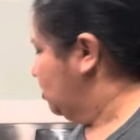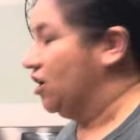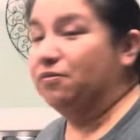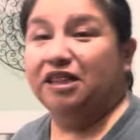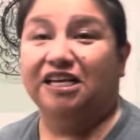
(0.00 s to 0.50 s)

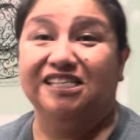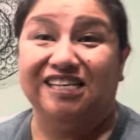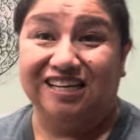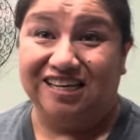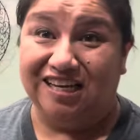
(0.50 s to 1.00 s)
talk about these
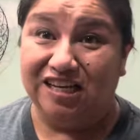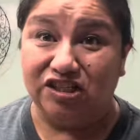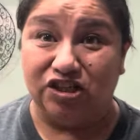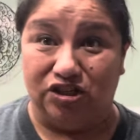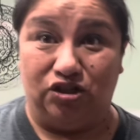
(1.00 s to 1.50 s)

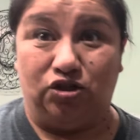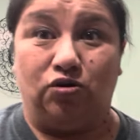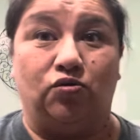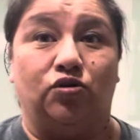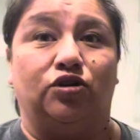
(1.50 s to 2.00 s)
kitchen
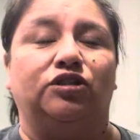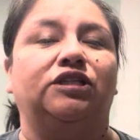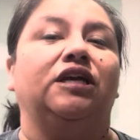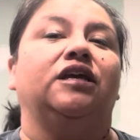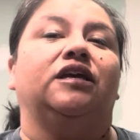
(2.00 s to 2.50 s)

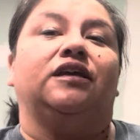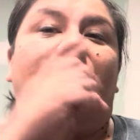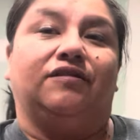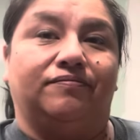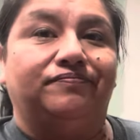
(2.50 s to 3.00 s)
chores
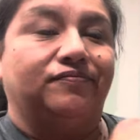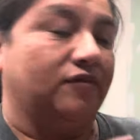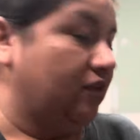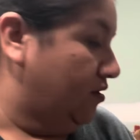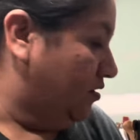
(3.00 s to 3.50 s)

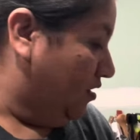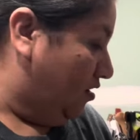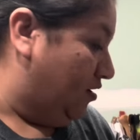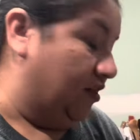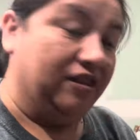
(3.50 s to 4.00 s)

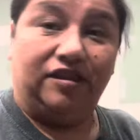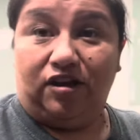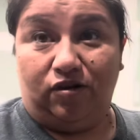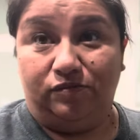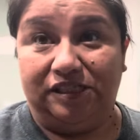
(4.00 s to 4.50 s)
on the
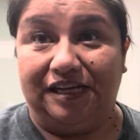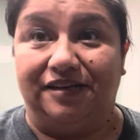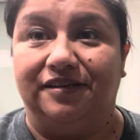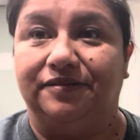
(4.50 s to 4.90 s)
homestead.